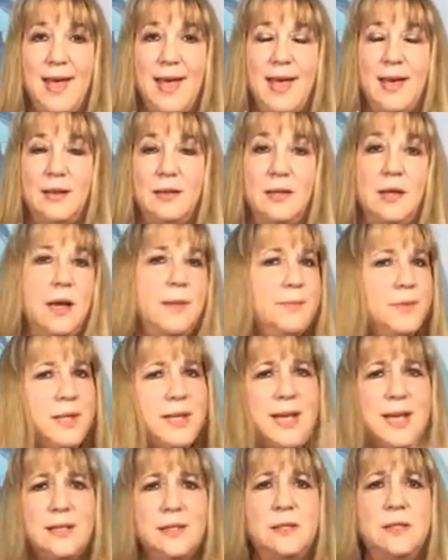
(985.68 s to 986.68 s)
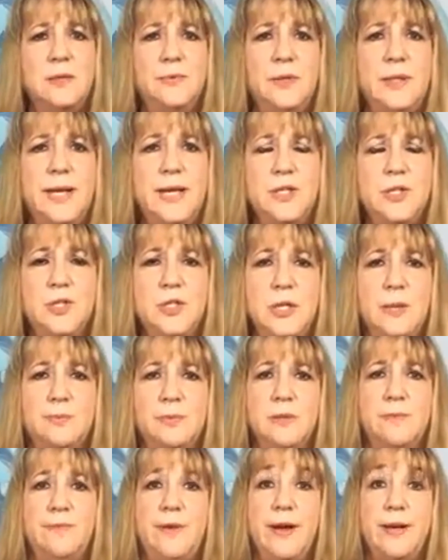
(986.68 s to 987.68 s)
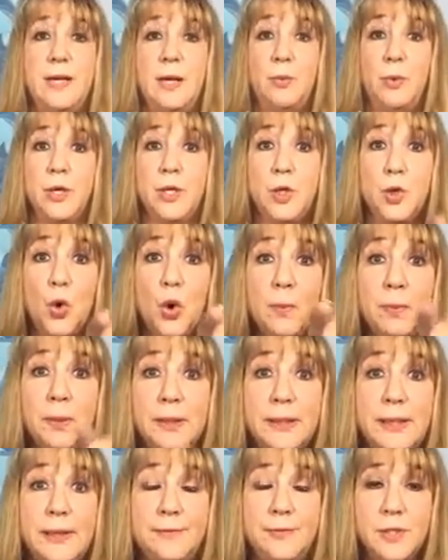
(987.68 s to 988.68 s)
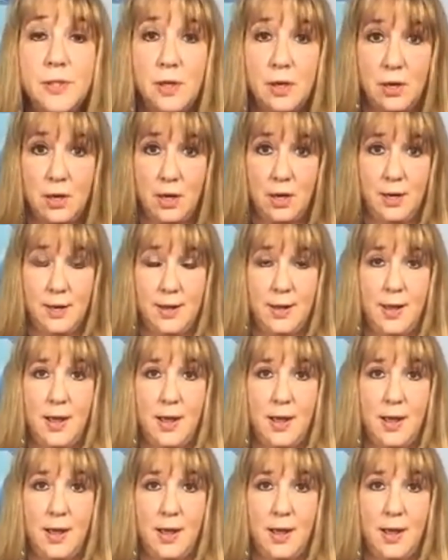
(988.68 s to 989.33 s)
And come to the Essence of Relationships and find out what your beliefs are